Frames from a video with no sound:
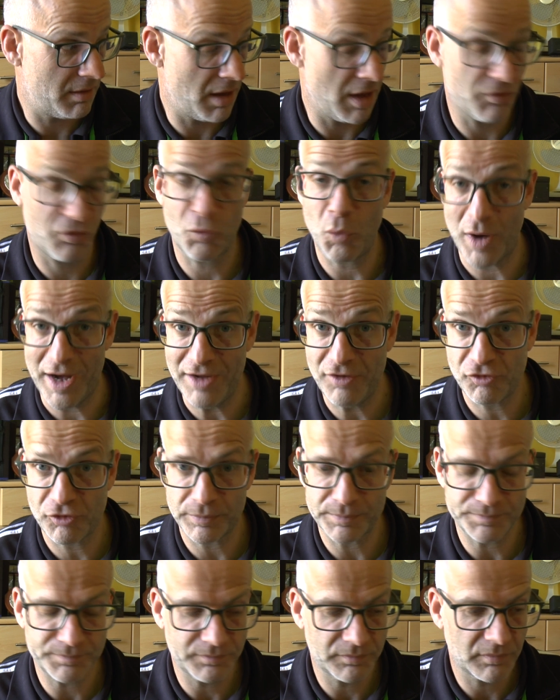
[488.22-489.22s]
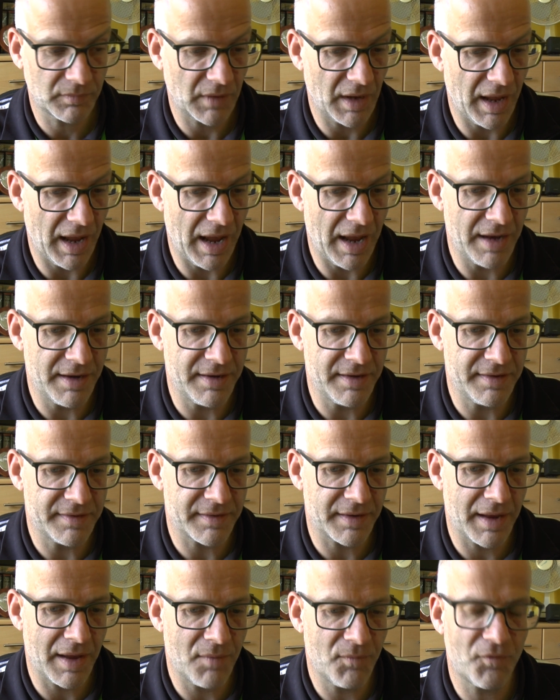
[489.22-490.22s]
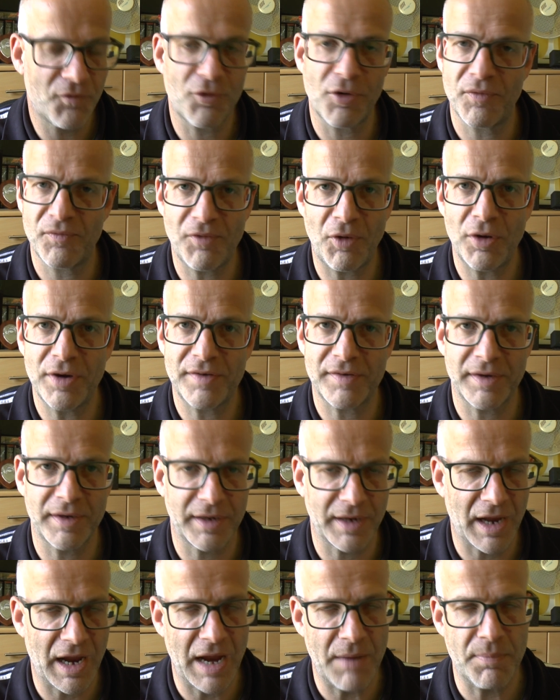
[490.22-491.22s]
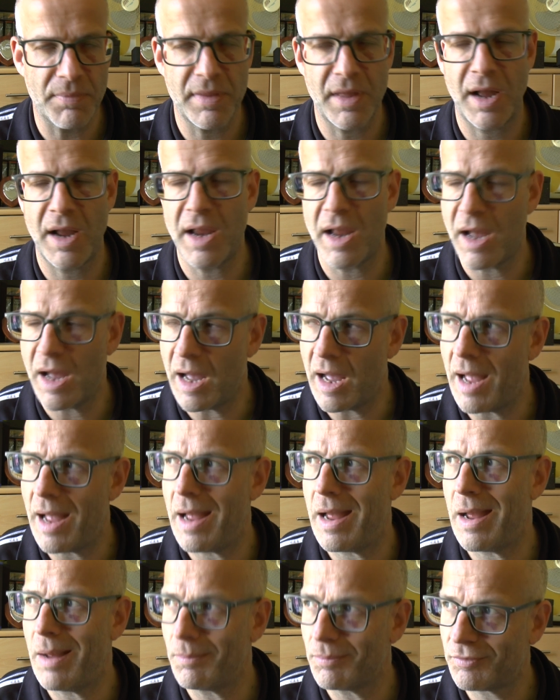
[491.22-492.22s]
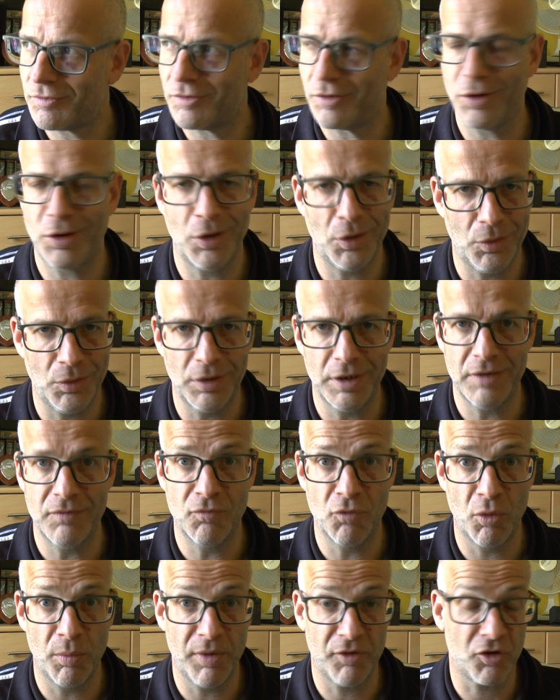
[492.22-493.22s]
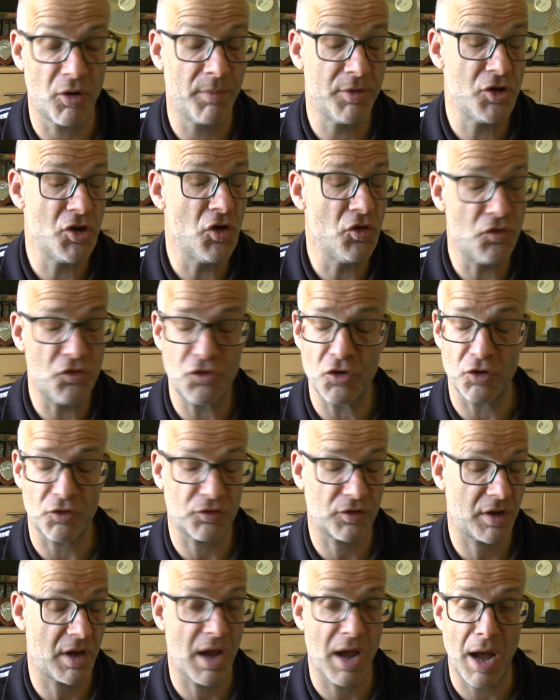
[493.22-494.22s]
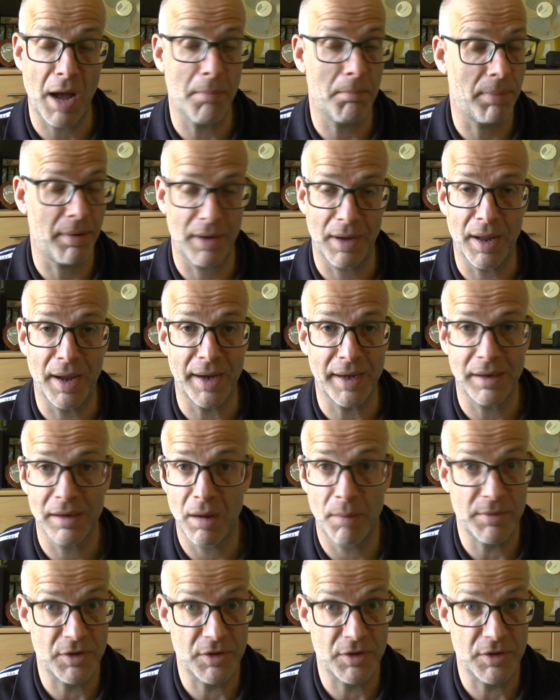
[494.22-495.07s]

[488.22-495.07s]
Switch, and for a fighting game they are absolutely rubbish. I mean, you just can't play.